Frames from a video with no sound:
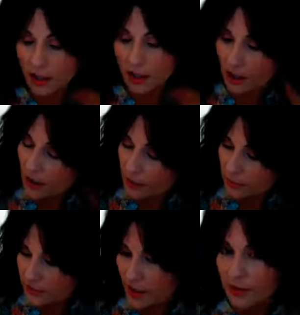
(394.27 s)

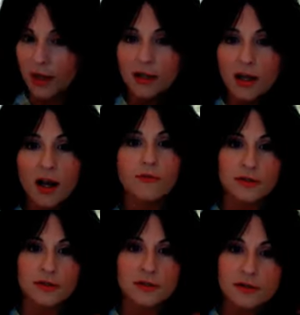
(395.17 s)
done in my life,
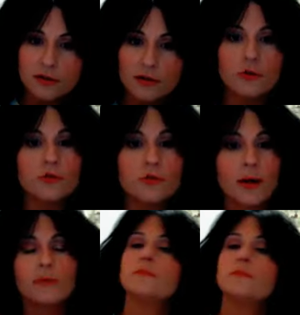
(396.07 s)
was lose
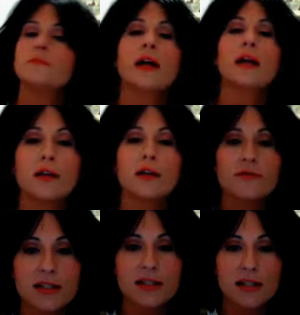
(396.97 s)
my baby of
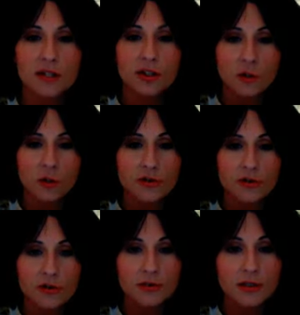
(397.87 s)
16 years,